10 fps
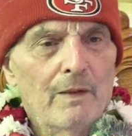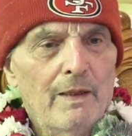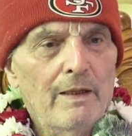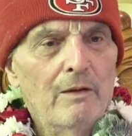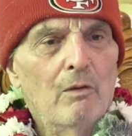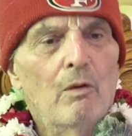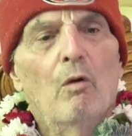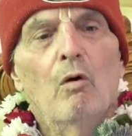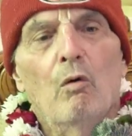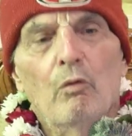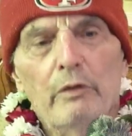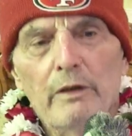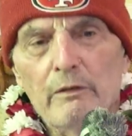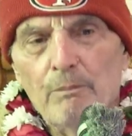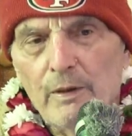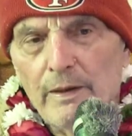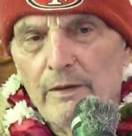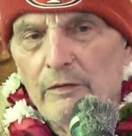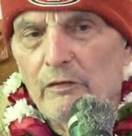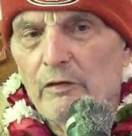in a holy
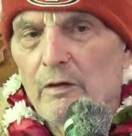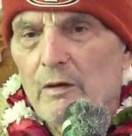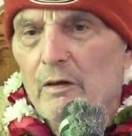place,